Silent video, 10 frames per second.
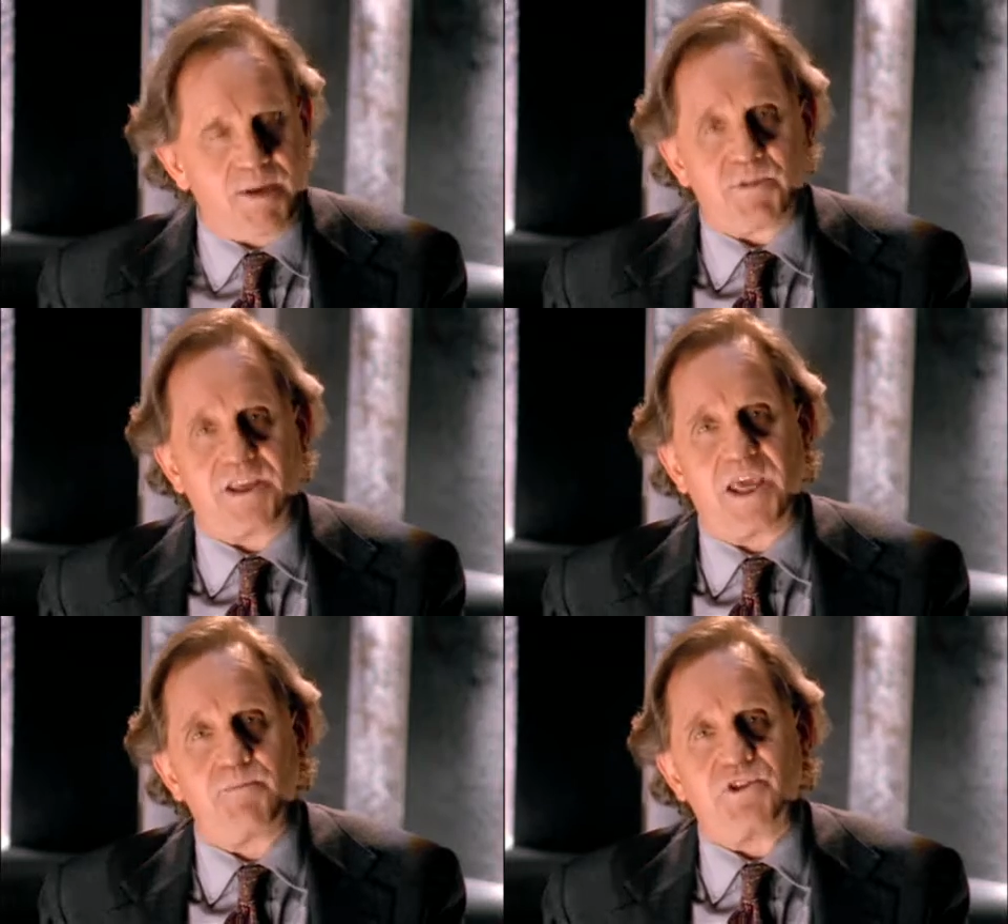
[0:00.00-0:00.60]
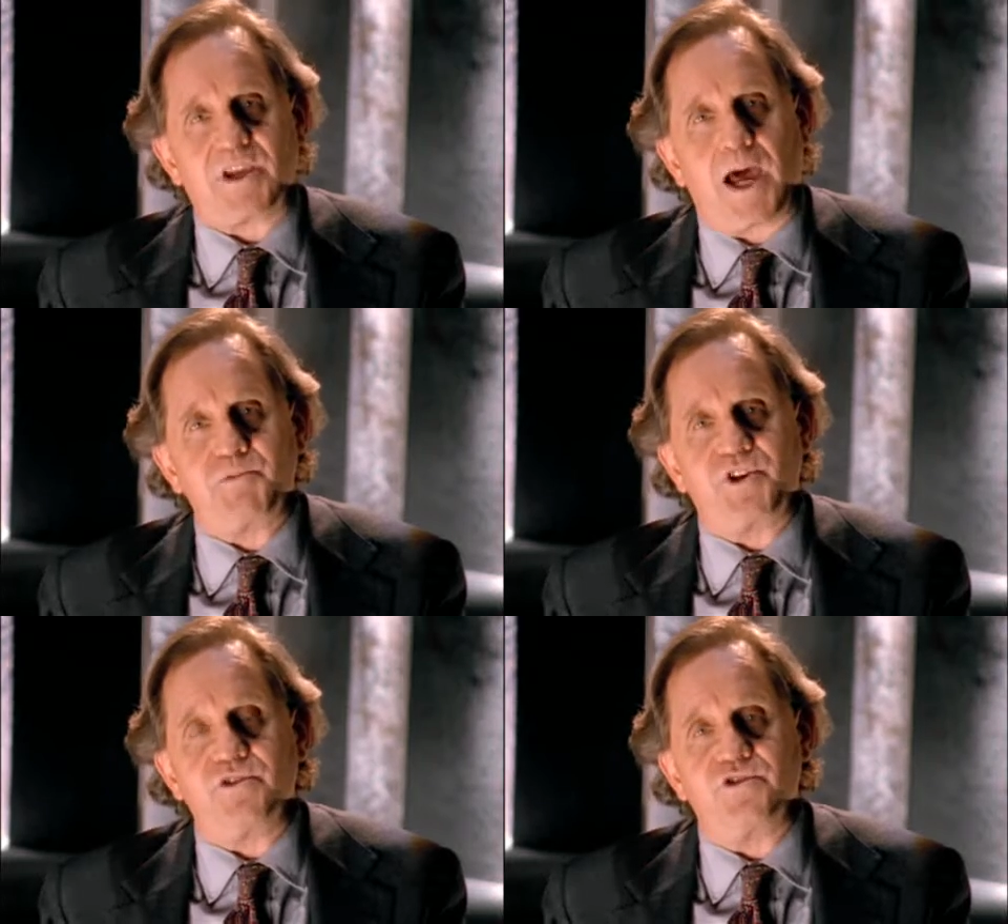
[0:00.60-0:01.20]
of the game is
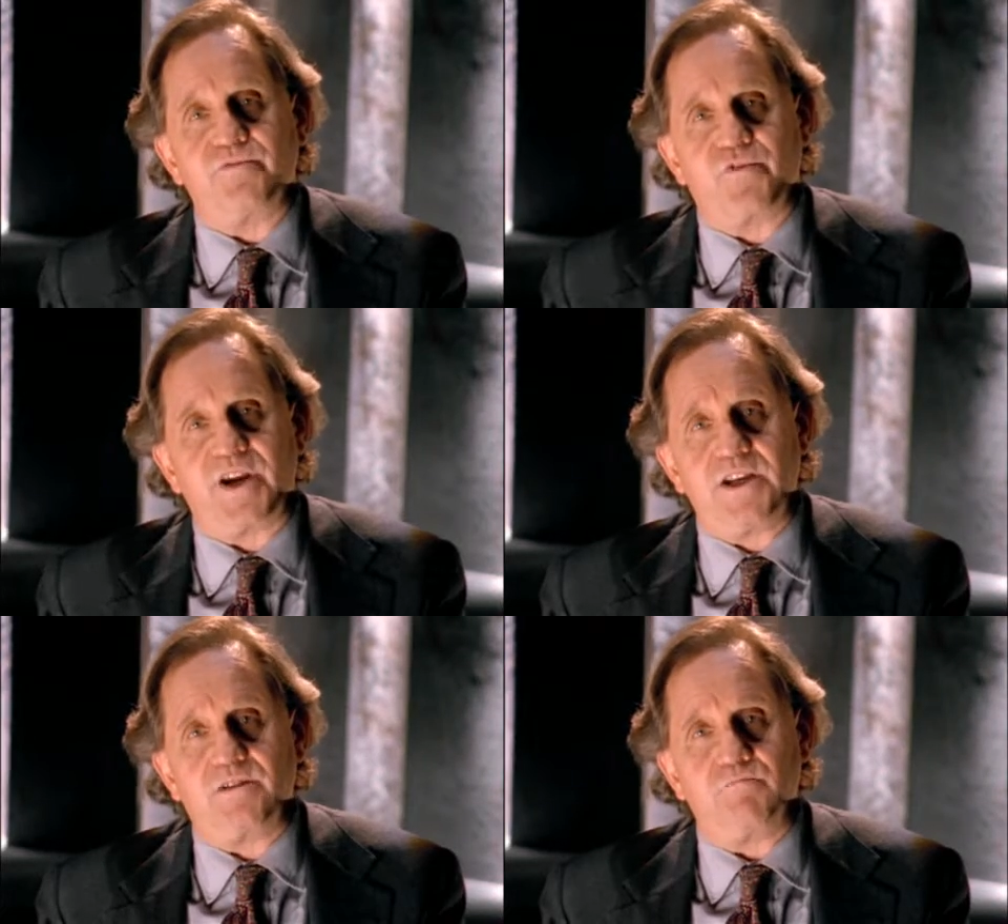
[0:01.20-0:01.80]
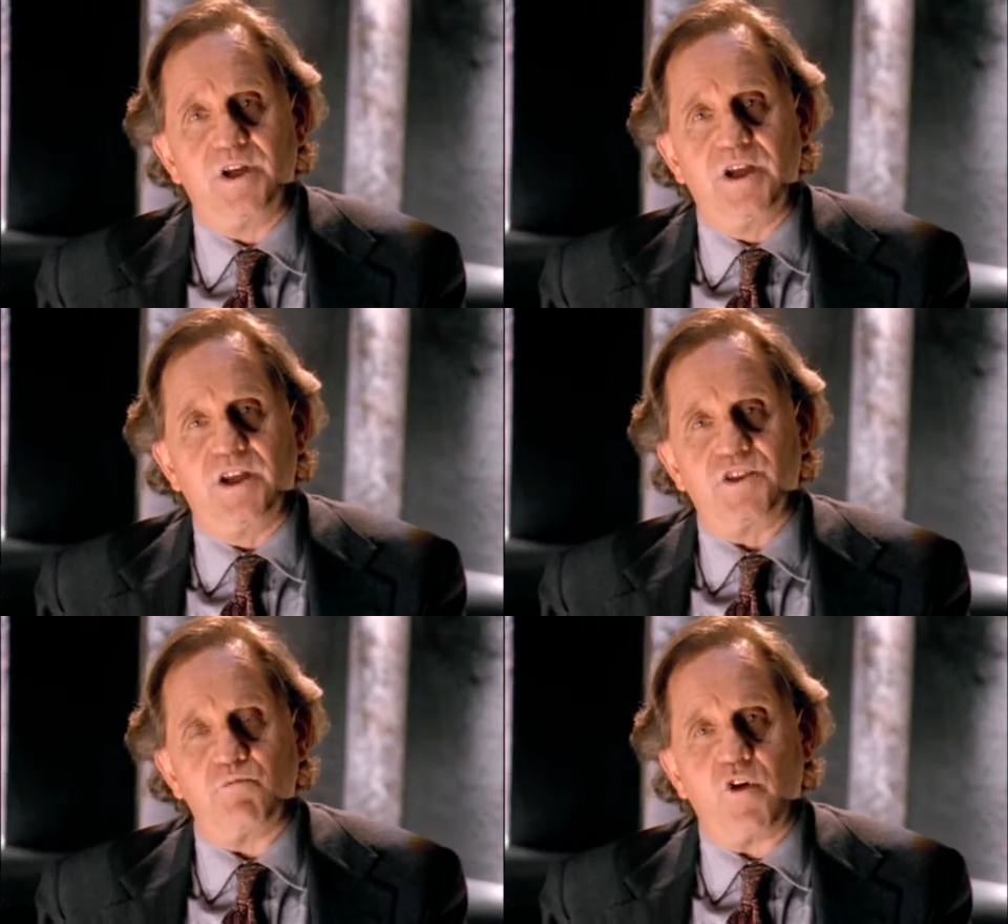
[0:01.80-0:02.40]
options and
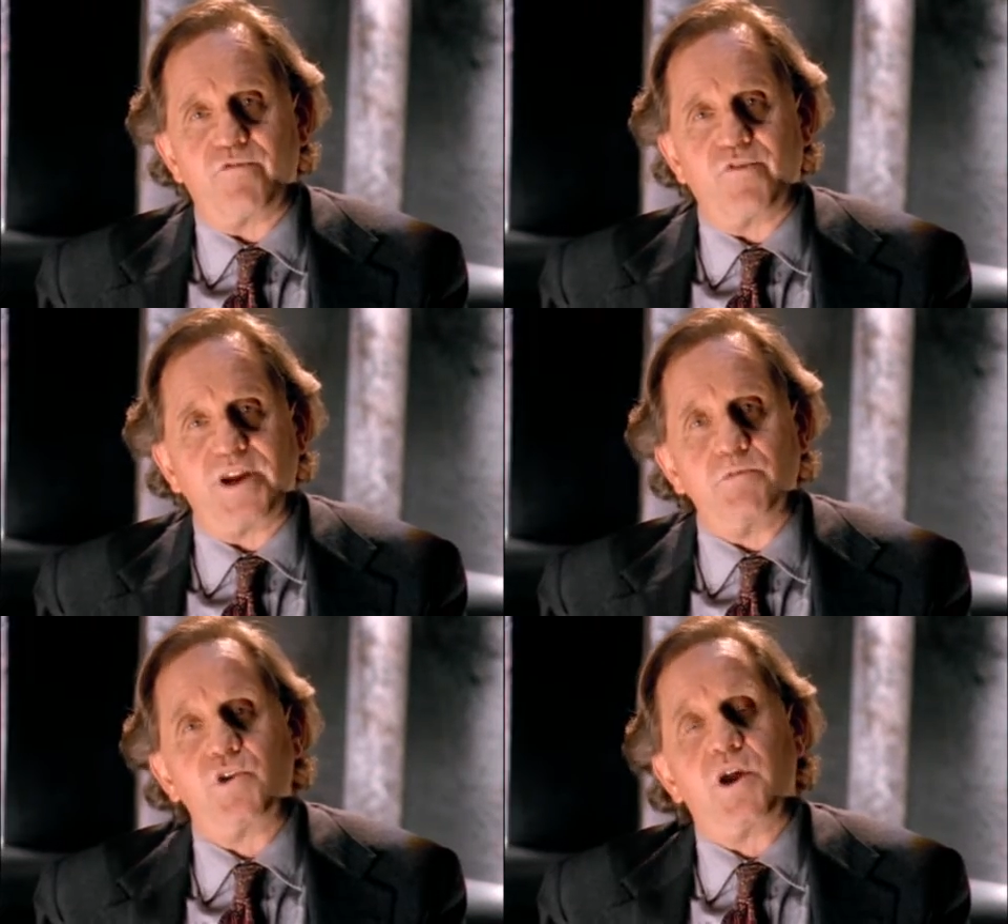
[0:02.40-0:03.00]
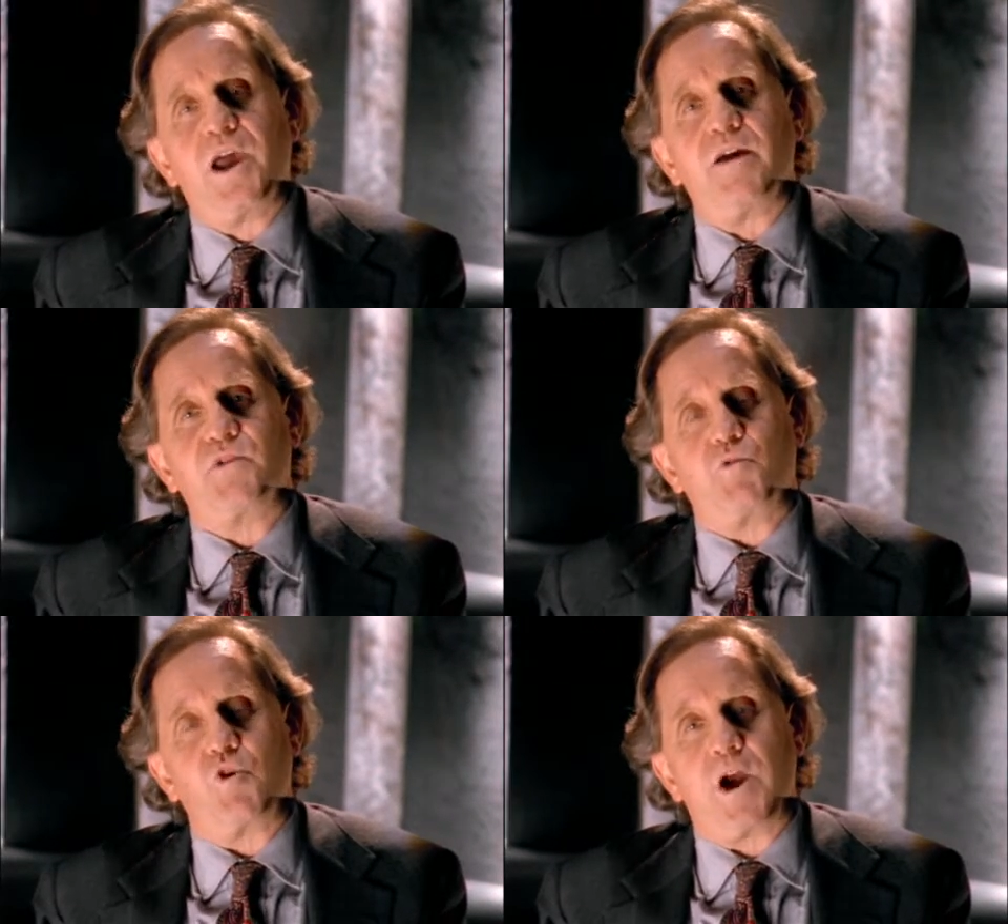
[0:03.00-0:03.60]
freedom. The more freedom you have,
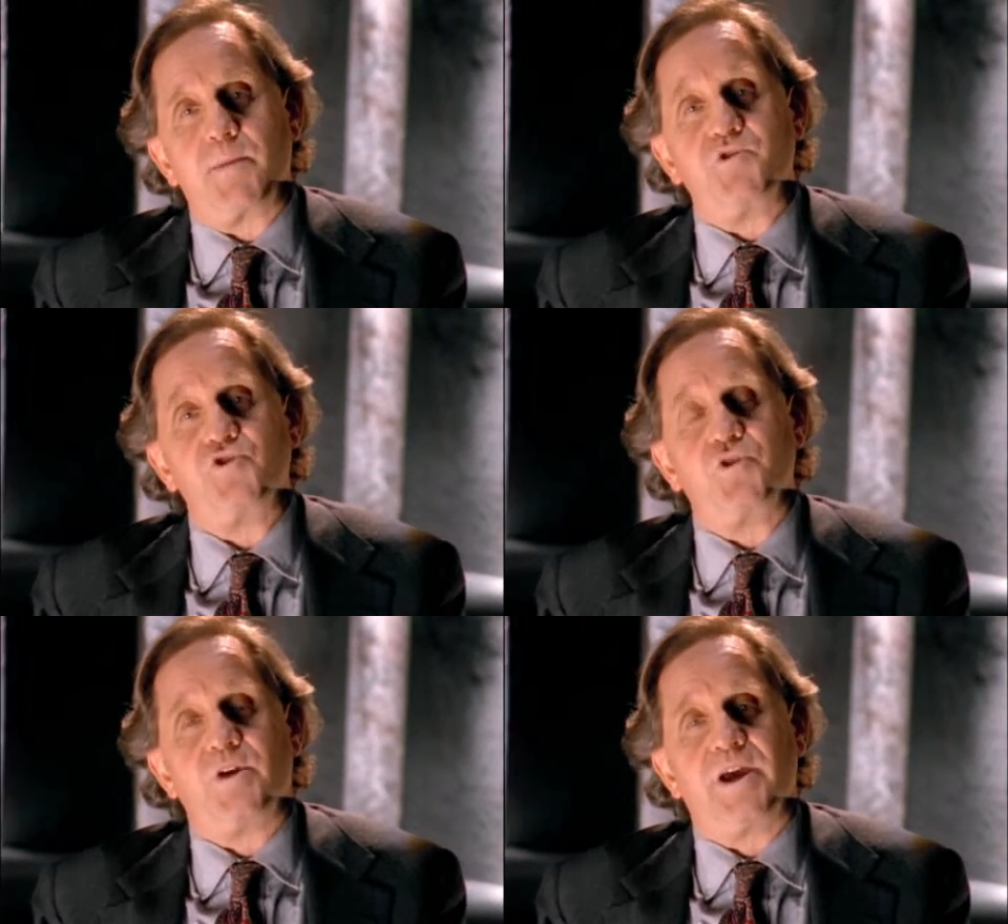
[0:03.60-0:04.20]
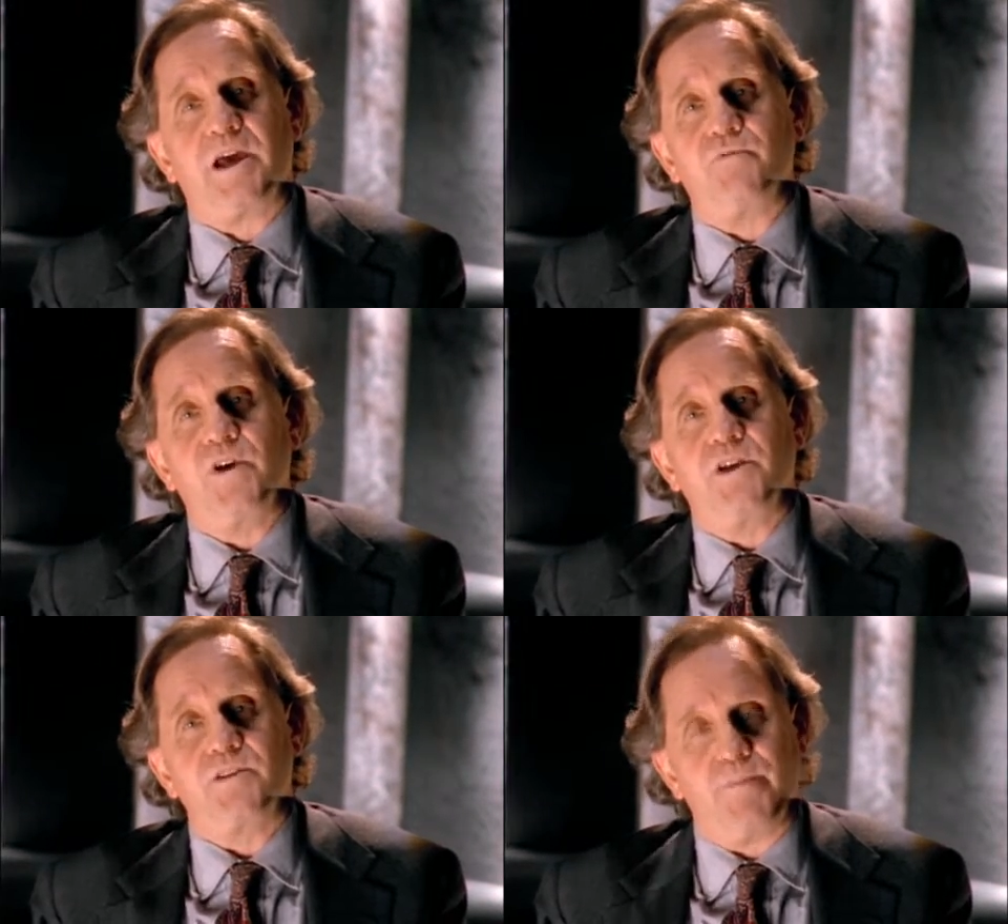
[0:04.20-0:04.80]
the more options you have,
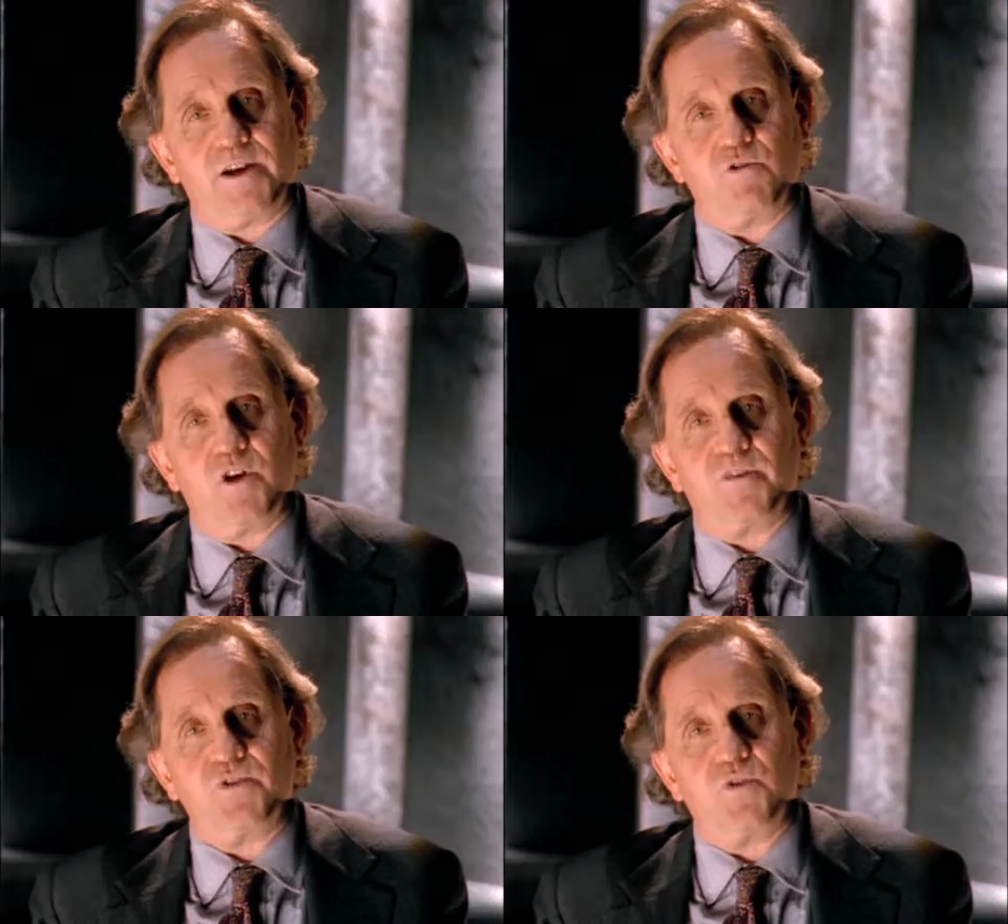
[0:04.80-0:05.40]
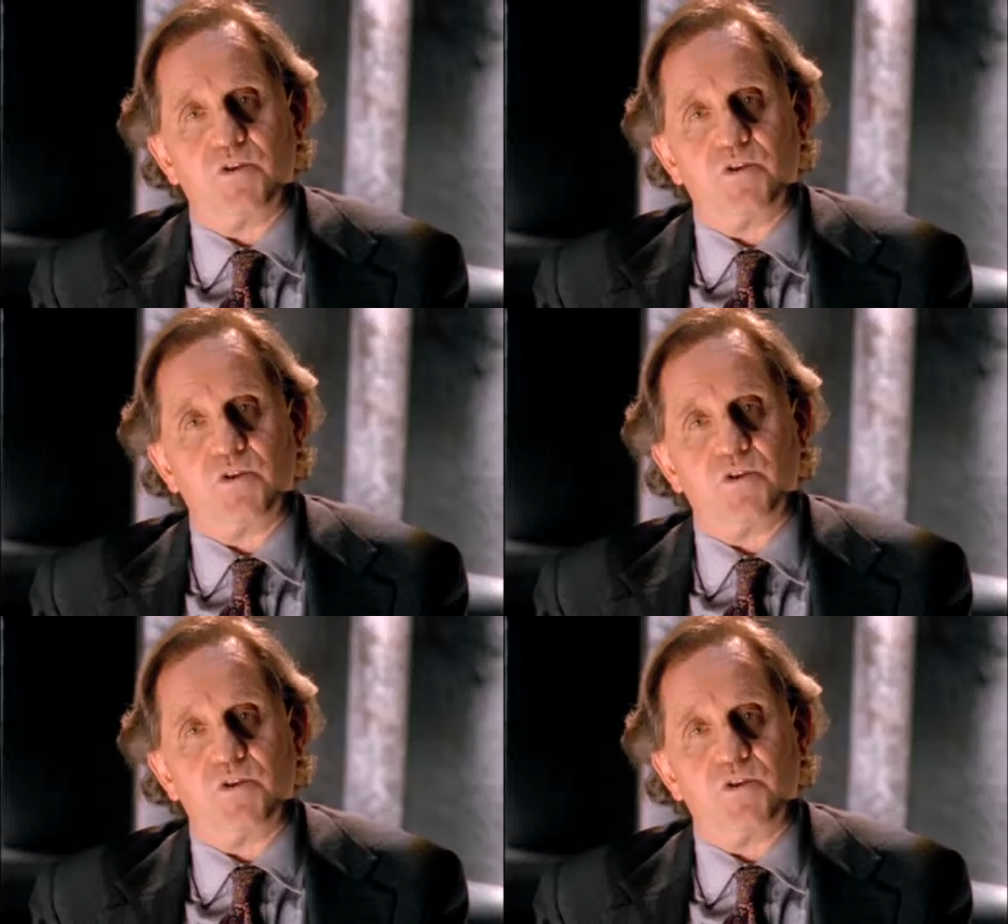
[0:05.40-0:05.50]
the better off you